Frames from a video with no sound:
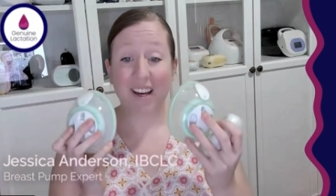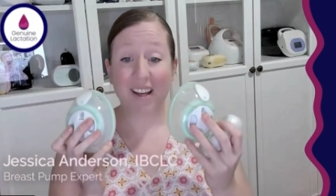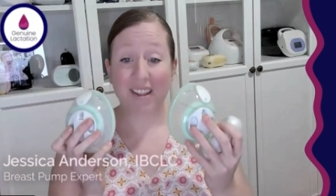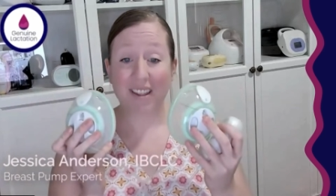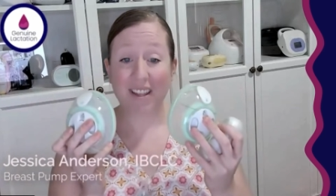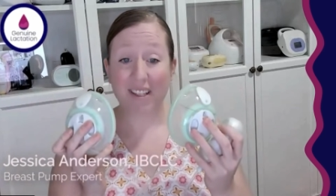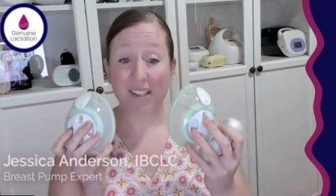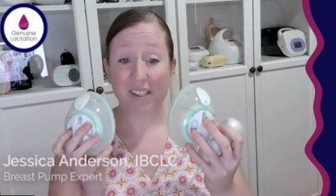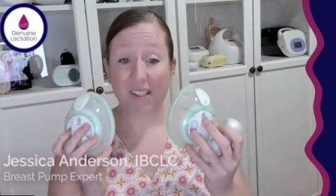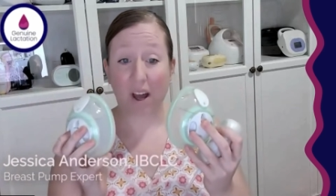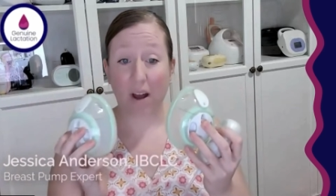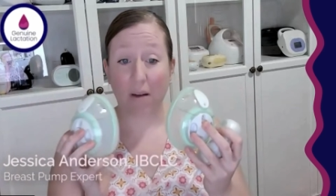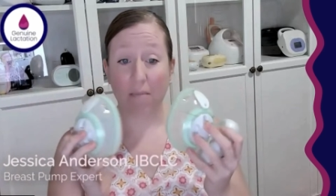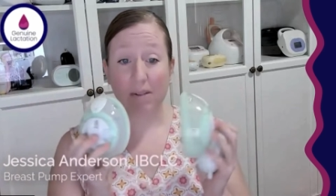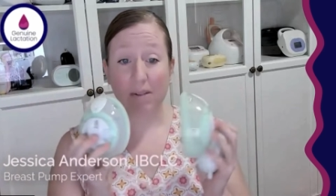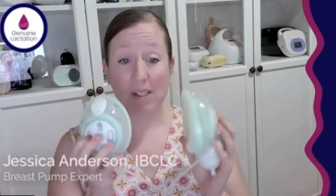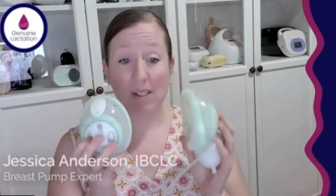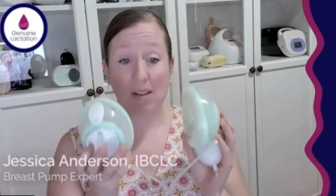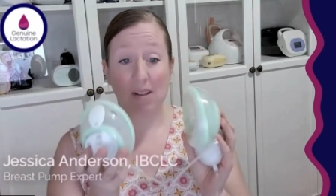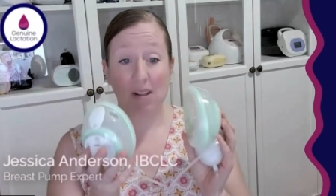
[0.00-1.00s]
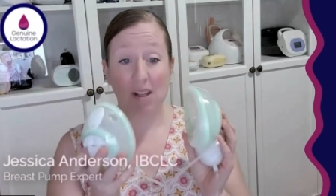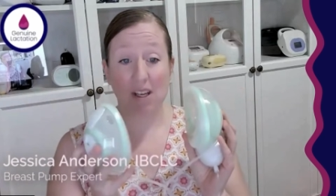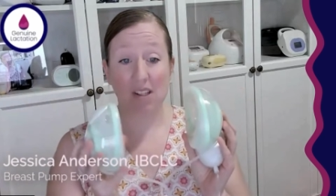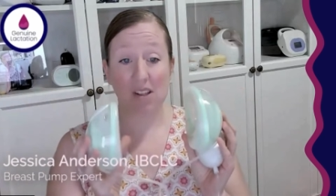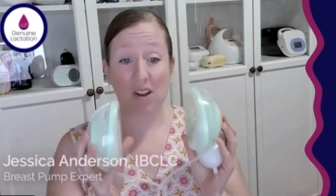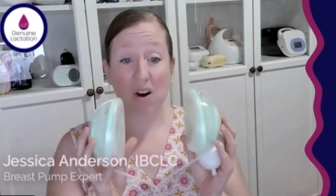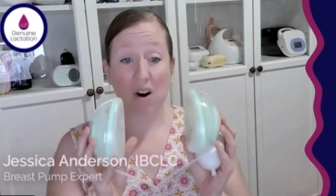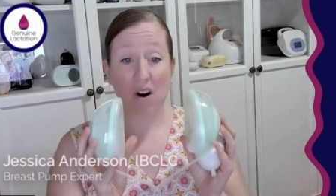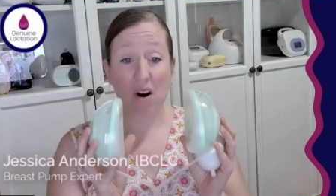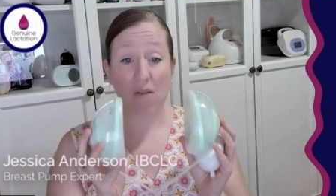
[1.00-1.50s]
these cups. These
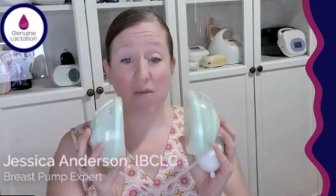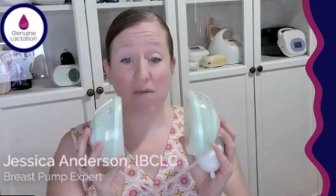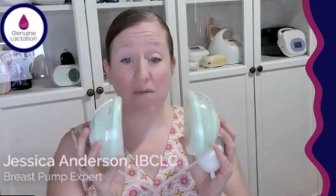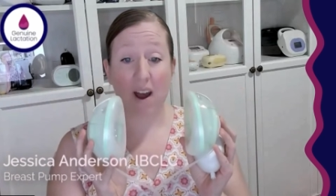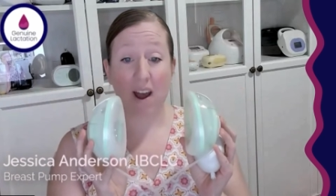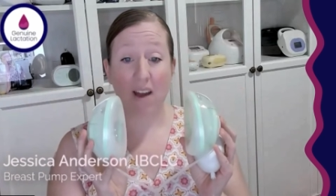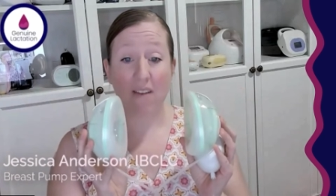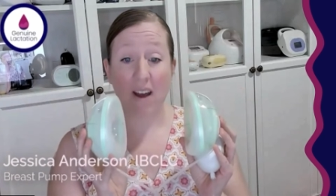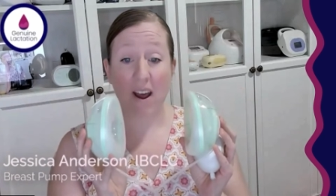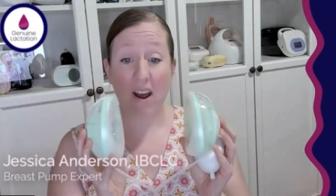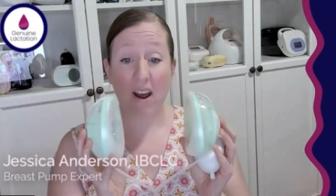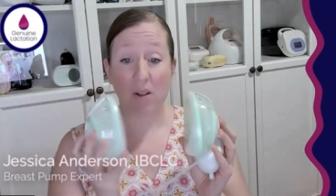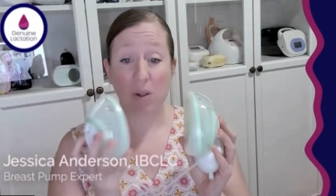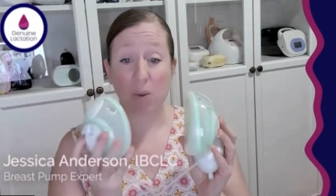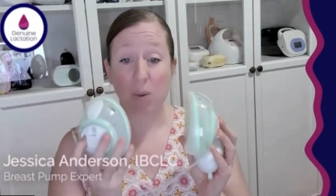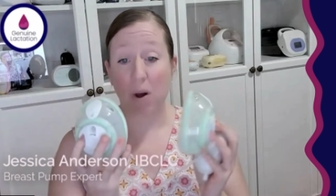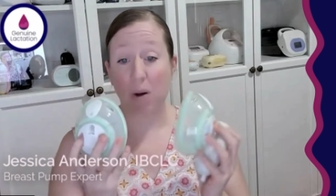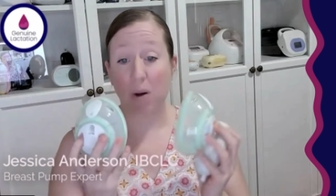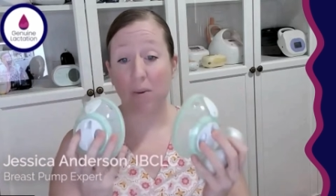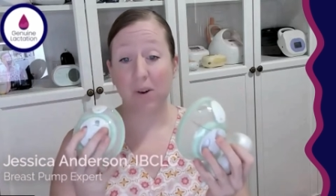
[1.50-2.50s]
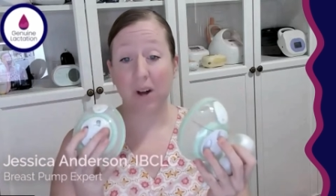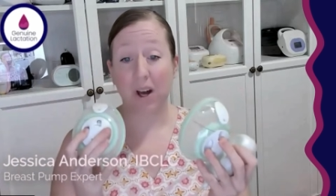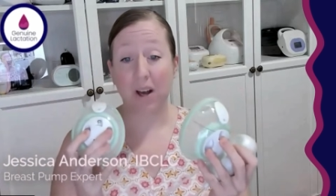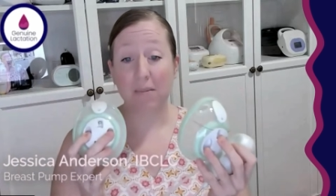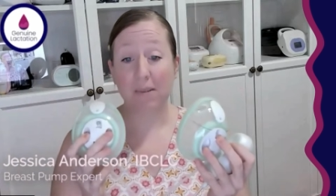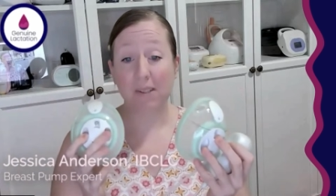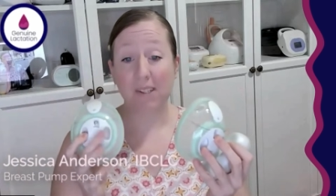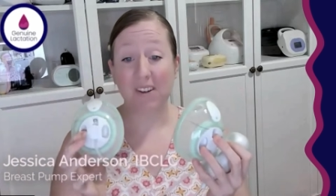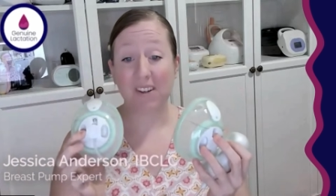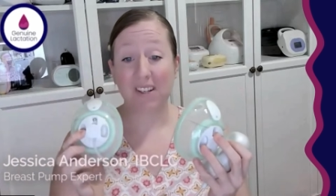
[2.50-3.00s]
are 5-ounce wearable
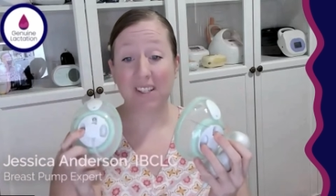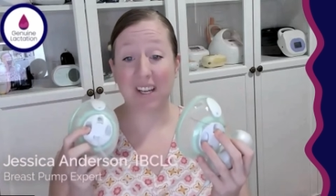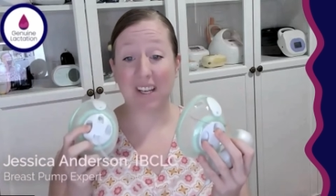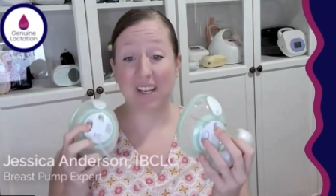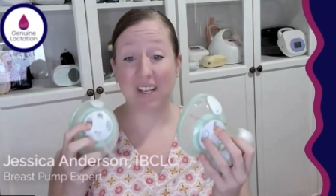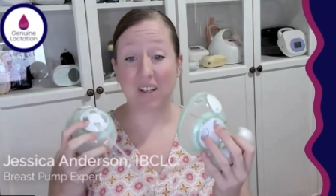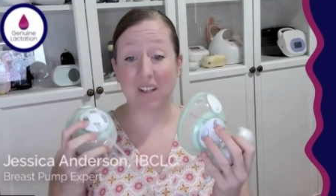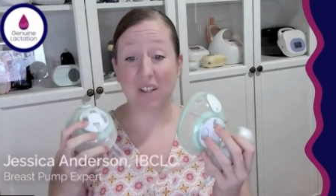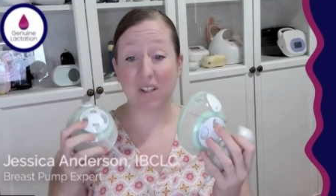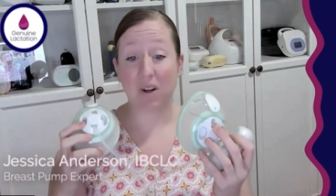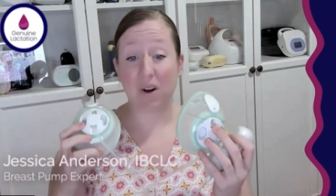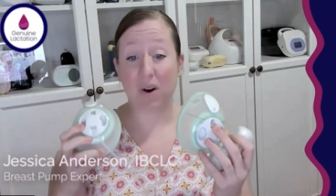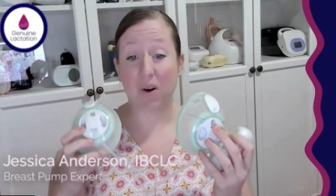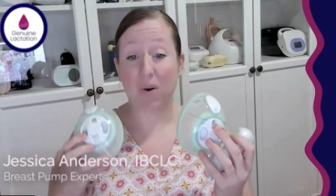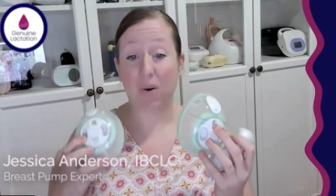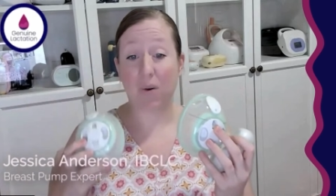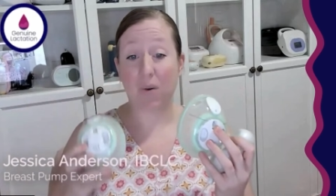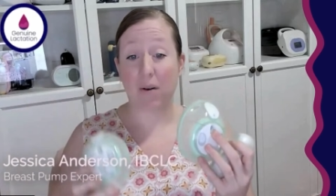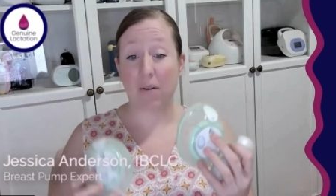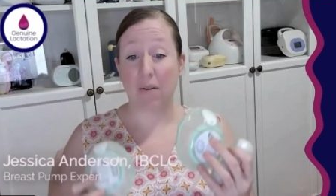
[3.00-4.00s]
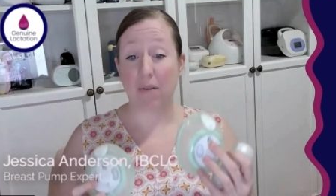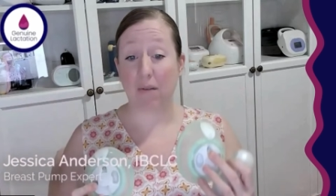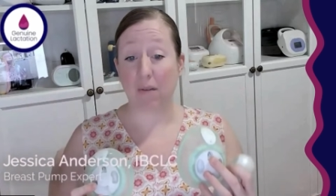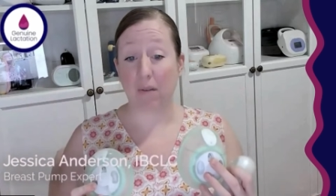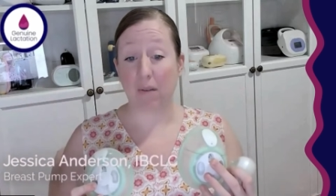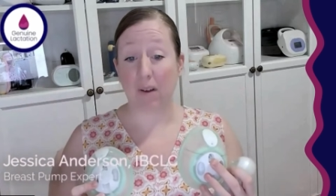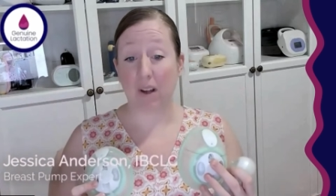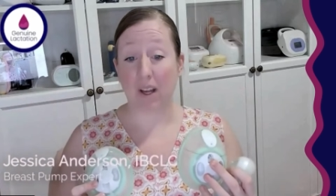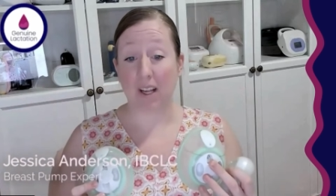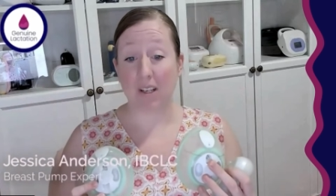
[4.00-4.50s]
cups. They're intended to go
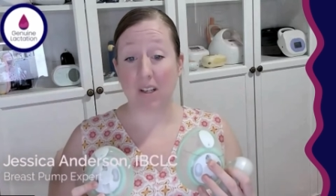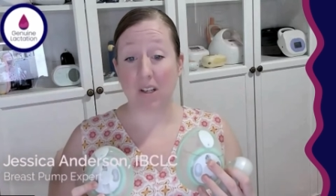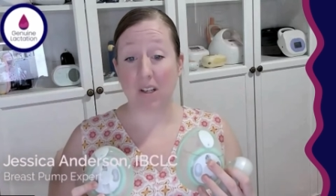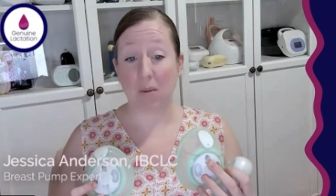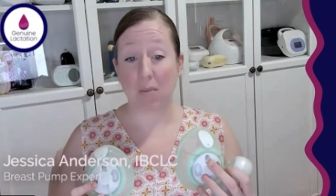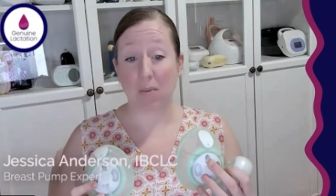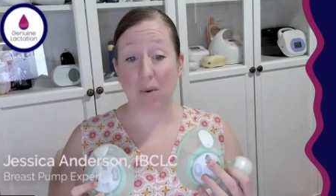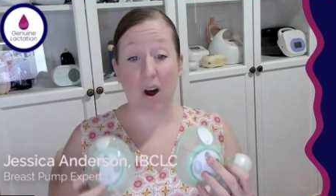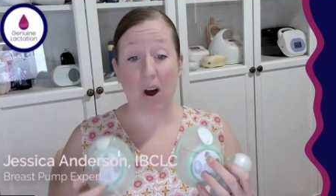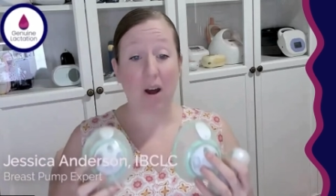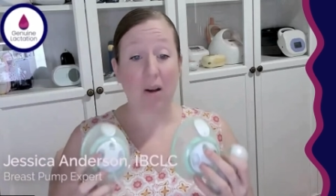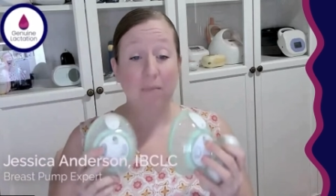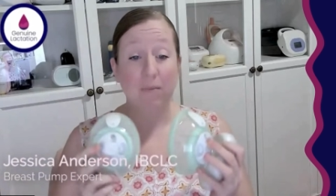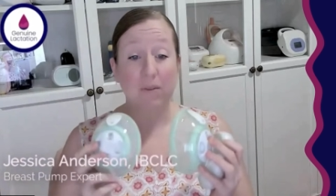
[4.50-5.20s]
into the bra.